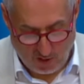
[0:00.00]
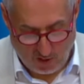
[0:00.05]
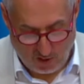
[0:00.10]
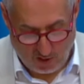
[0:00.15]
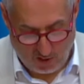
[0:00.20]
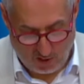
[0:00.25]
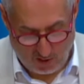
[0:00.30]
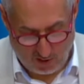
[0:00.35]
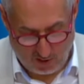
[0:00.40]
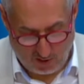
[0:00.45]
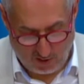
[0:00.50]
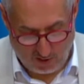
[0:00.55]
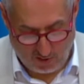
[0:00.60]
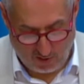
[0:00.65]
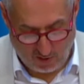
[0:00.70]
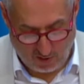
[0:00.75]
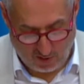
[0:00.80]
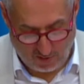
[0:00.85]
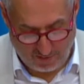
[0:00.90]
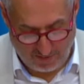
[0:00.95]

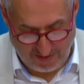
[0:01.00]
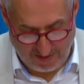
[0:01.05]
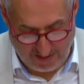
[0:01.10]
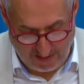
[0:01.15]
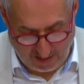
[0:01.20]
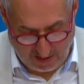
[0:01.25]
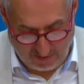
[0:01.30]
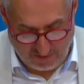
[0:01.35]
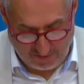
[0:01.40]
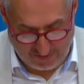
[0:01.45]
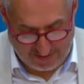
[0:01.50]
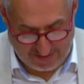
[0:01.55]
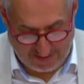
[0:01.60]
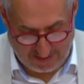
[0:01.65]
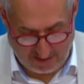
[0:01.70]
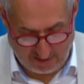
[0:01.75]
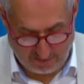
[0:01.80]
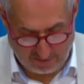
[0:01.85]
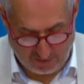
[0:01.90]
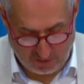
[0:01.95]
On the other
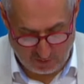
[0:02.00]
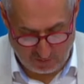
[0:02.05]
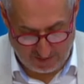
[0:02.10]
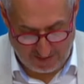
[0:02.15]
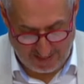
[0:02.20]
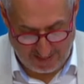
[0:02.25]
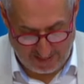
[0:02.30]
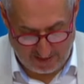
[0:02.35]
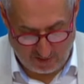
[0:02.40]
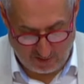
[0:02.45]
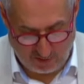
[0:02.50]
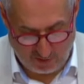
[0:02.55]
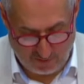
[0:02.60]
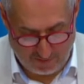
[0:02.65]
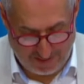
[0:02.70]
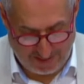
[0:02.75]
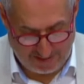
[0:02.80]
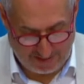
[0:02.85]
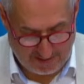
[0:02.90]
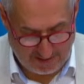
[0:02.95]
side of Sudan, our
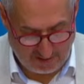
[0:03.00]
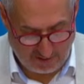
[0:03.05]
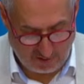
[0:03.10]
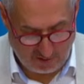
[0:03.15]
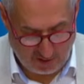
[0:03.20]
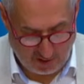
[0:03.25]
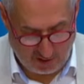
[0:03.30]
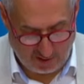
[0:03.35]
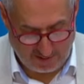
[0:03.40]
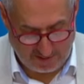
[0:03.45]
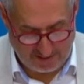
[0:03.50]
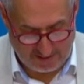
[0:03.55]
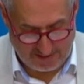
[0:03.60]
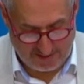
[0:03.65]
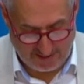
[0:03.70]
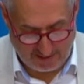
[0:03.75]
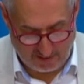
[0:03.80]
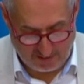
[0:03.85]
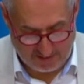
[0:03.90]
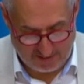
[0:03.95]
humanitarian colleagues
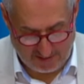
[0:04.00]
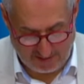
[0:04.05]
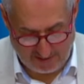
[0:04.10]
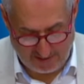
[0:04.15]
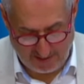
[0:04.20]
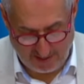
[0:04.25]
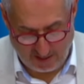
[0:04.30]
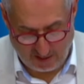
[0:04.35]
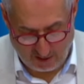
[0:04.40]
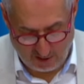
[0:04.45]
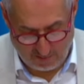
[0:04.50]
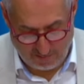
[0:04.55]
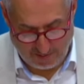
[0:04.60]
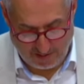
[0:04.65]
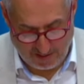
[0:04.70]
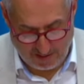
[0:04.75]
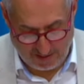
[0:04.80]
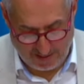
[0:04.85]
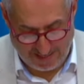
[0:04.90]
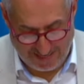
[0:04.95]
tell us that the
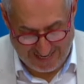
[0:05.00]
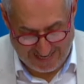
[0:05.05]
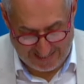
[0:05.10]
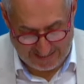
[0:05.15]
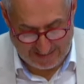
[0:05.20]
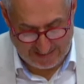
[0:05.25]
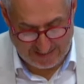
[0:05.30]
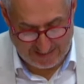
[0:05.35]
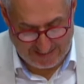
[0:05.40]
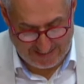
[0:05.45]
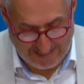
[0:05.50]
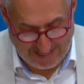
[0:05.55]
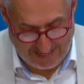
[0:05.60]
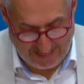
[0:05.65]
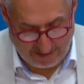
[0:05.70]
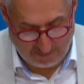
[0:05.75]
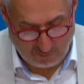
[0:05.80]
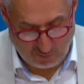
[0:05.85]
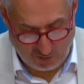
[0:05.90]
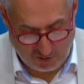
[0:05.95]
Arba At
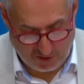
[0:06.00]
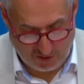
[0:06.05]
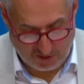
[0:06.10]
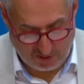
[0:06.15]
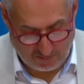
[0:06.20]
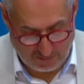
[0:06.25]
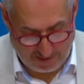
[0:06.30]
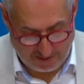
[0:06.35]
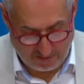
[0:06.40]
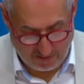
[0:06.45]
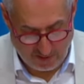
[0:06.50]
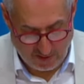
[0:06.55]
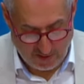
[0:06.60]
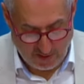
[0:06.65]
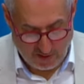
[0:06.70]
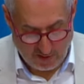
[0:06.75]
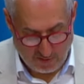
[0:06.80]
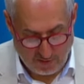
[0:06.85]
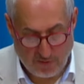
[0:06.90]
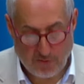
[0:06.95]
Dam, which is about
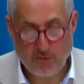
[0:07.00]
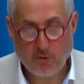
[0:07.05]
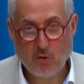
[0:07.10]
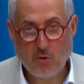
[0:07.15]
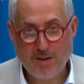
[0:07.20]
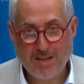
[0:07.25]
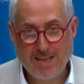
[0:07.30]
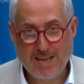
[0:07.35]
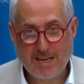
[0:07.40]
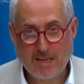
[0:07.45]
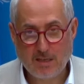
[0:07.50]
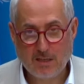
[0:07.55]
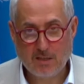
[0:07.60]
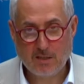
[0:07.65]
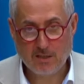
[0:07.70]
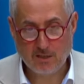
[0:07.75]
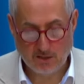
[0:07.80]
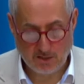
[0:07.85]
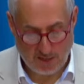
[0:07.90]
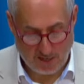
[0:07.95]
38
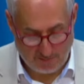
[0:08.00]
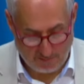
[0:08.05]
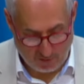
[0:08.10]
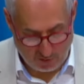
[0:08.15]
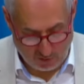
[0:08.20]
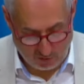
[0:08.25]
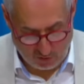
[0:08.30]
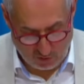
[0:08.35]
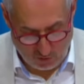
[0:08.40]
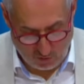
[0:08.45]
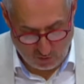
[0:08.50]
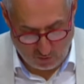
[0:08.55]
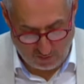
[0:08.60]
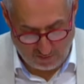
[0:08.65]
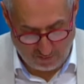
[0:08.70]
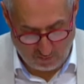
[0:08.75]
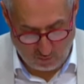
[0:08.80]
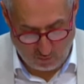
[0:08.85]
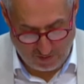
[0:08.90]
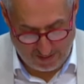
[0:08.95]
kilometers
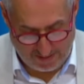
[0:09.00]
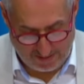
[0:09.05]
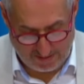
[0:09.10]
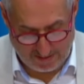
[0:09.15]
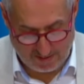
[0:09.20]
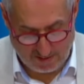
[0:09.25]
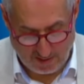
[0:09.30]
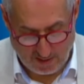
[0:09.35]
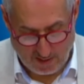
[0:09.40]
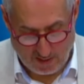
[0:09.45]
northwest